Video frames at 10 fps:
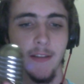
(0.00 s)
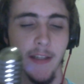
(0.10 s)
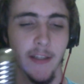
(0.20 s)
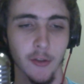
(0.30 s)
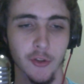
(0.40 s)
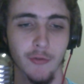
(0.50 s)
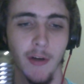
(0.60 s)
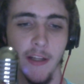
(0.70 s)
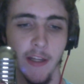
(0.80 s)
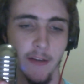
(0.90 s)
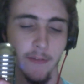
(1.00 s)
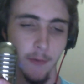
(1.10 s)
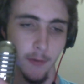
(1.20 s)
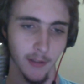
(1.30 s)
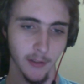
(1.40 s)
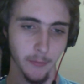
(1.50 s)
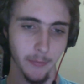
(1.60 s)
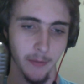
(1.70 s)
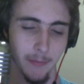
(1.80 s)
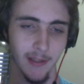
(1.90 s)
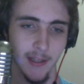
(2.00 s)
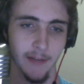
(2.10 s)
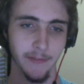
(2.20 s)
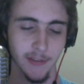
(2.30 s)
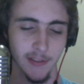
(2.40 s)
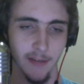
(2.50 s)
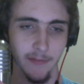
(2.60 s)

in Australia for a little bit of my life and stuff.